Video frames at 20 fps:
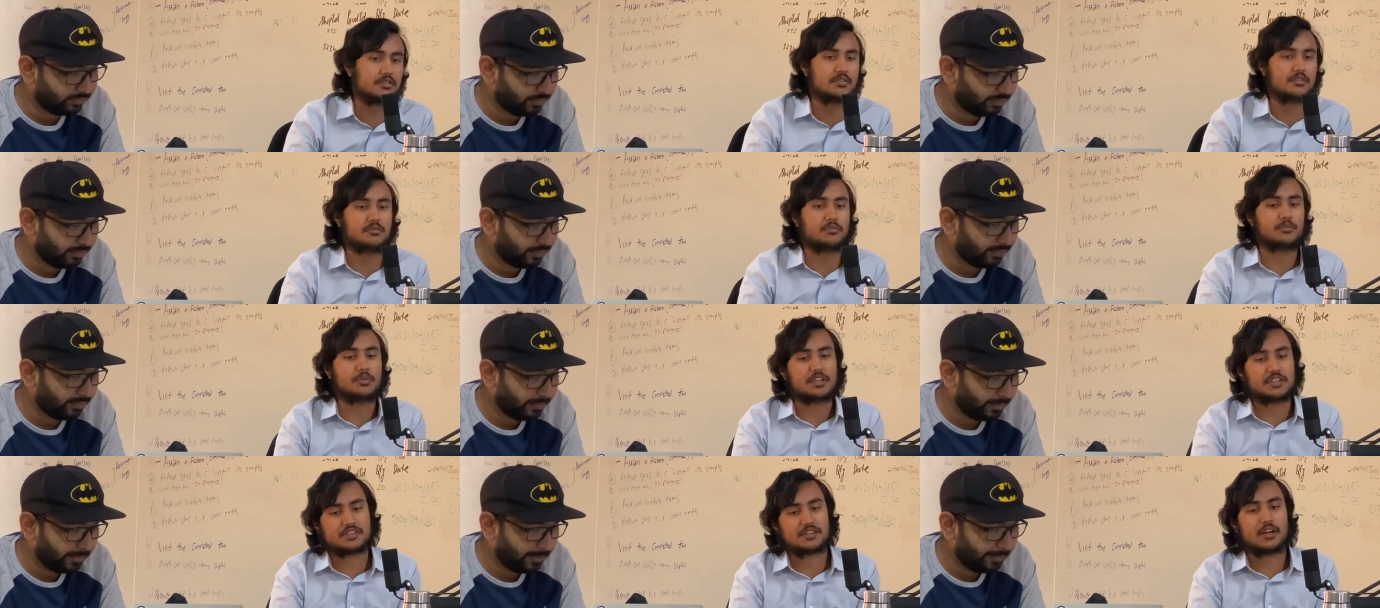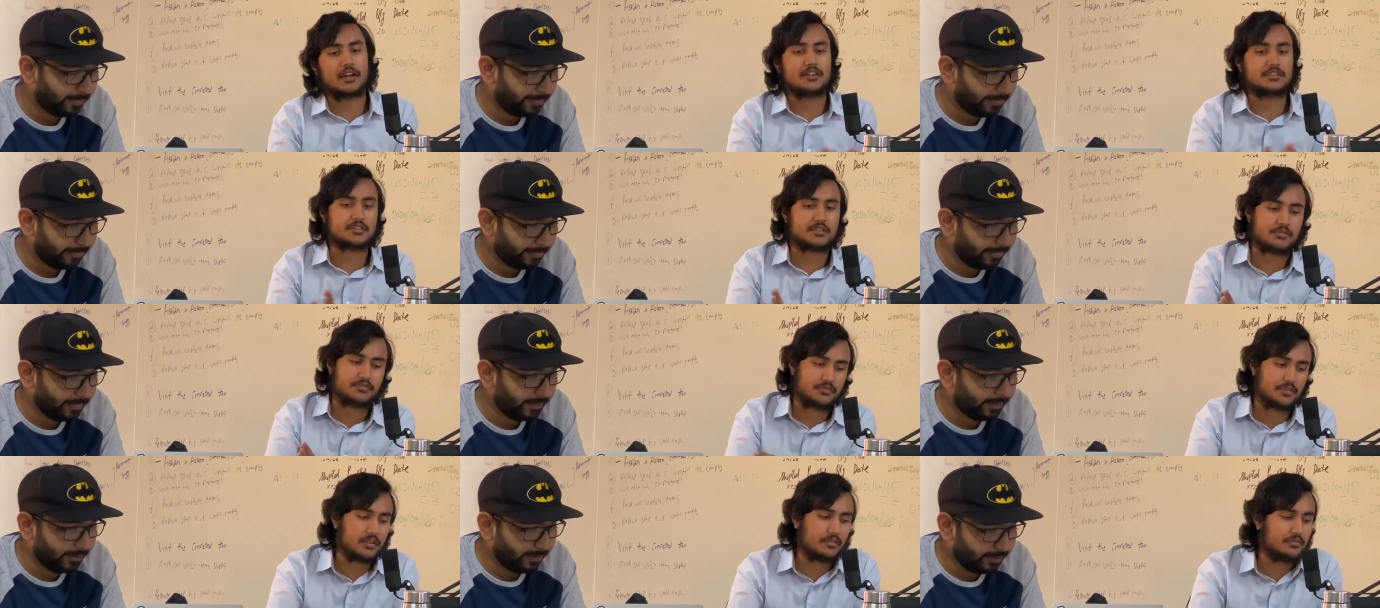Speaker 1: resize to
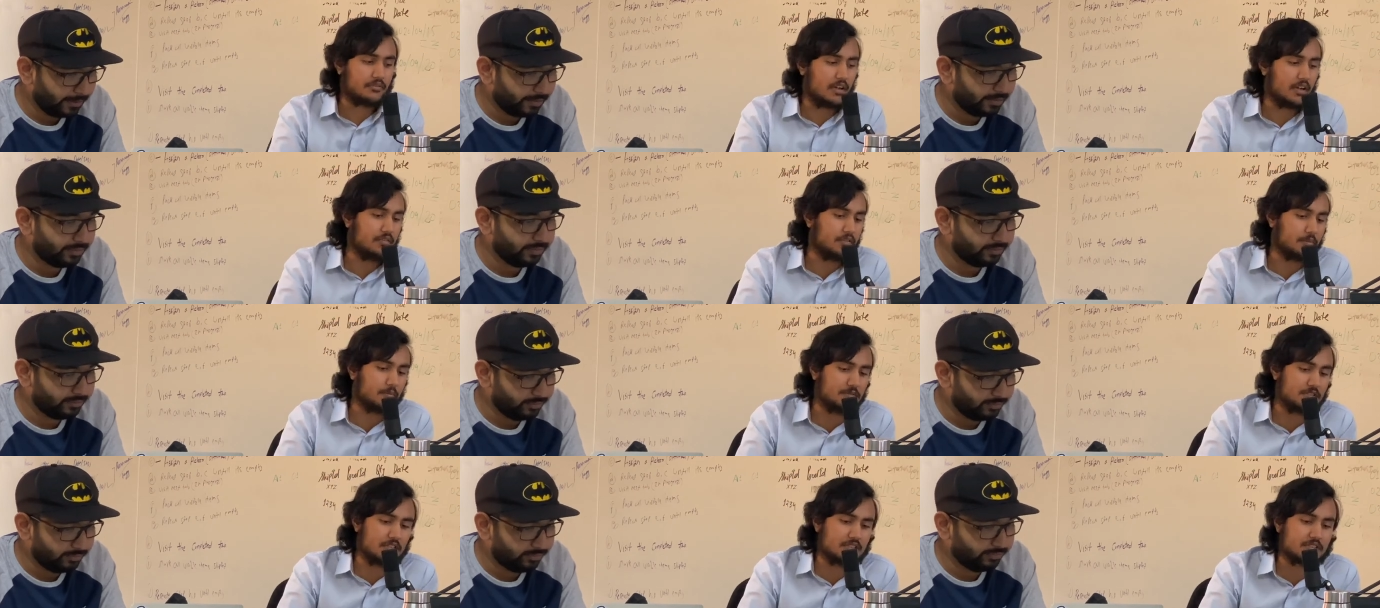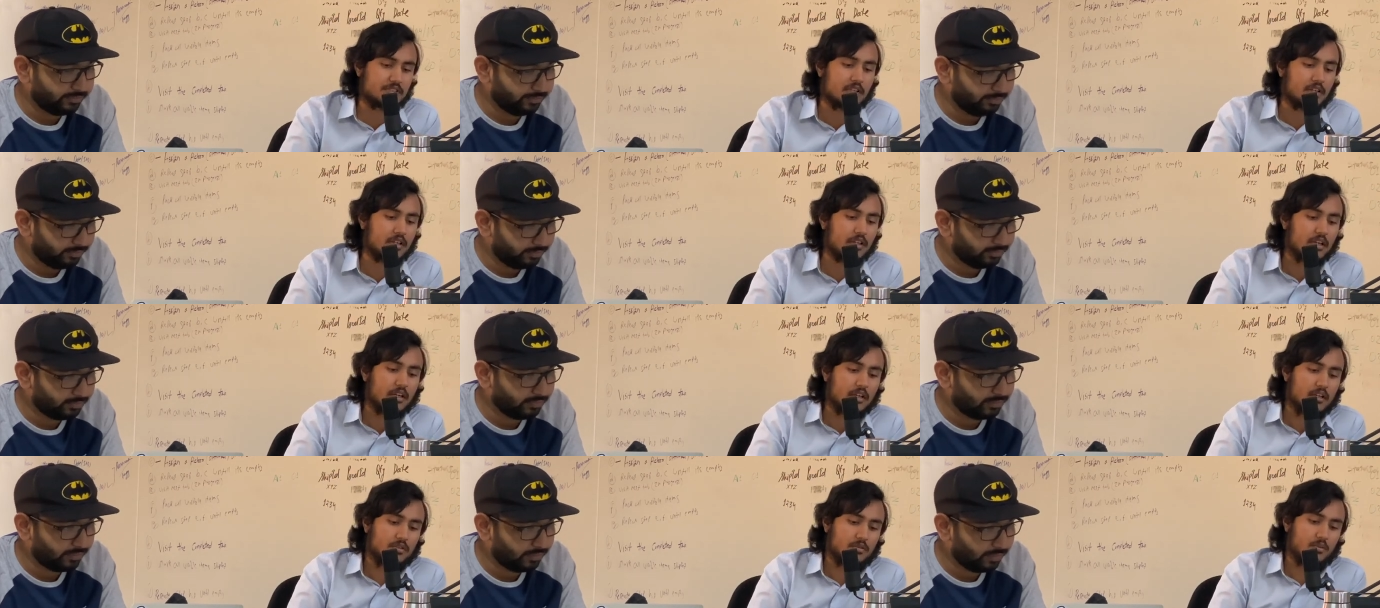fit five images.
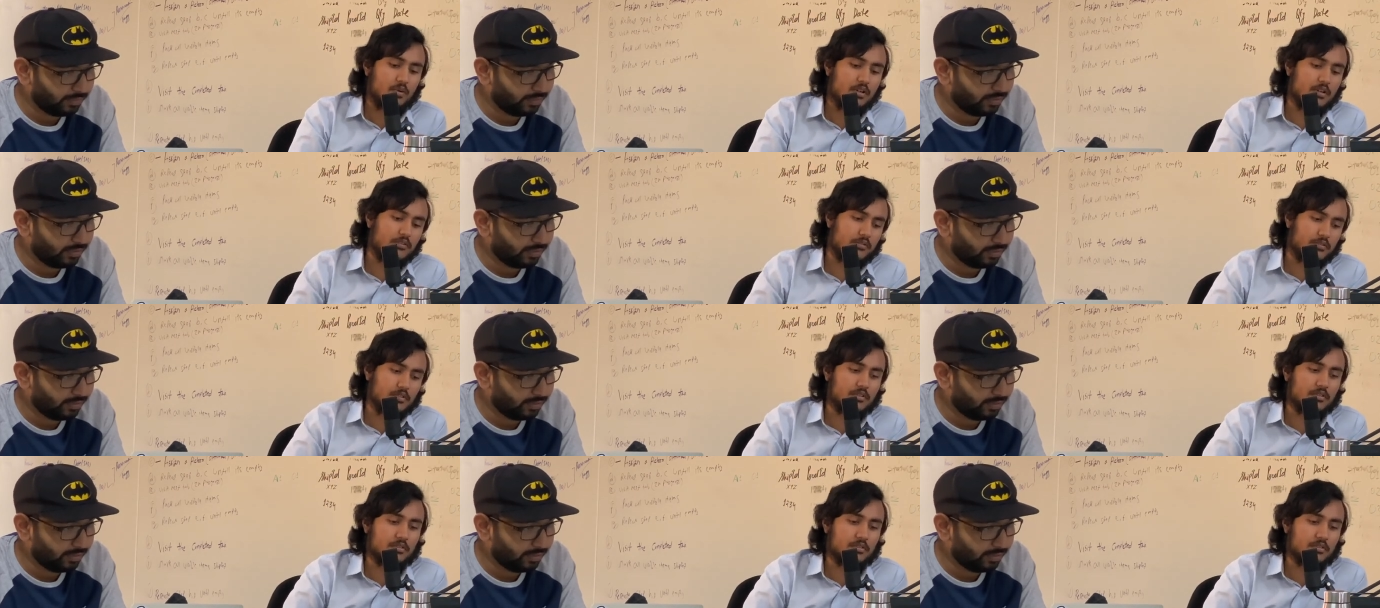Wonderful.